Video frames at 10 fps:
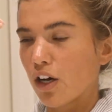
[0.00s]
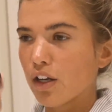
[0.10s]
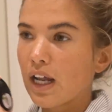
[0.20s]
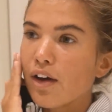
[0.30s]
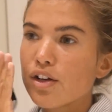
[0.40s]

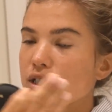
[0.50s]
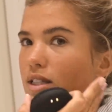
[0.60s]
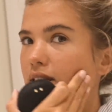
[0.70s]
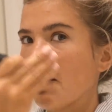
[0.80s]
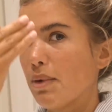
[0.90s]
on how your
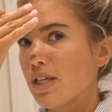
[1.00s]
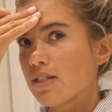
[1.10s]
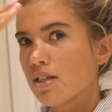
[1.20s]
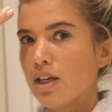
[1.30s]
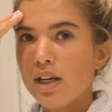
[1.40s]
skin type
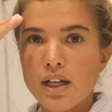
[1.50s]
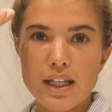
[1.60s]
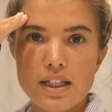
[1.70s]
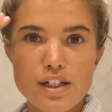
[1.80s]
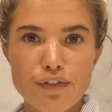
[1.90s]
is,
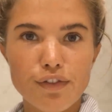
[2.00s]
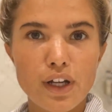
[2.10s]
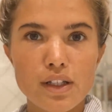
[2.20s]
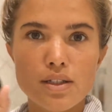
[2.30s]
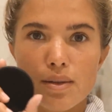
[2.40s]
like the
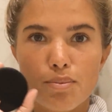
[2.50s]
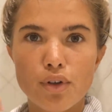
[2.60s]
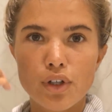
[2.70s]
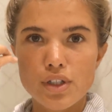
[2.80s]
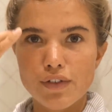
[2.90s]
different
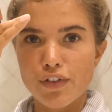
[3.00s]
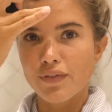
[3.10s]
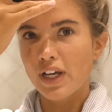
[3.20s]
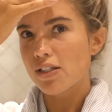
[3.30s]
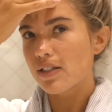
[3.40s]
points of your
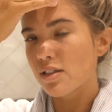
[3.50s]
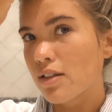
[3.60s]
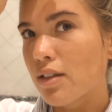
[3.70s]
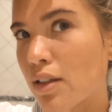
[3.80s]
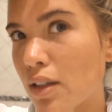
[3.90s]
face.
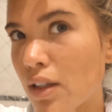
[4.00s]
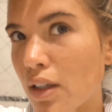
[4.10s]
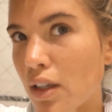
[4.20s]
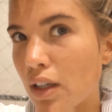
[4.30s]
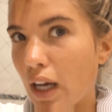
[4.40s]

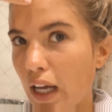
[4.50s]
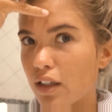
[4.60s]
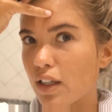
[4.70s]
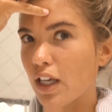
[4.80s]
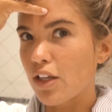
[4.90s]
I
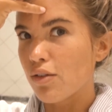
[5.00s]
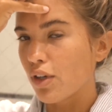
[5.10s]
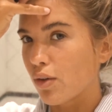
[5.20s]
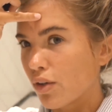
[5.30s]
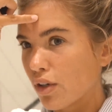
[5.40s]
look like a
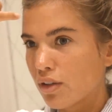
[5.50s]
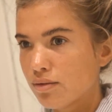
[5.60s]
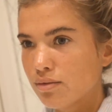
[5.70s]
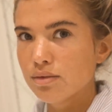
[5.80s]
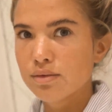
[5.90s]
unicorn.
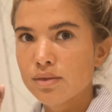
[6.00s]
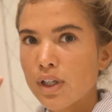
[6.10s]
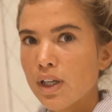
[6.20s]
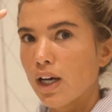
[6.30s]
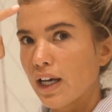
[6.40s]

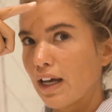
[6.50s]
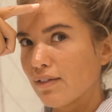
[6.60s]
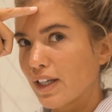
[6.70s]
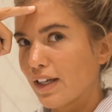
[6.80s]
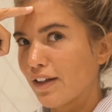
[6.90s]

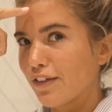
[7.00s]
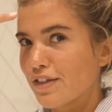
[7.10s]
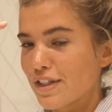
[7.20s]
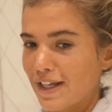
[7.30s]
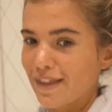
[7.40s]
I have to
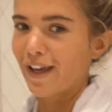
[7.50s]
sit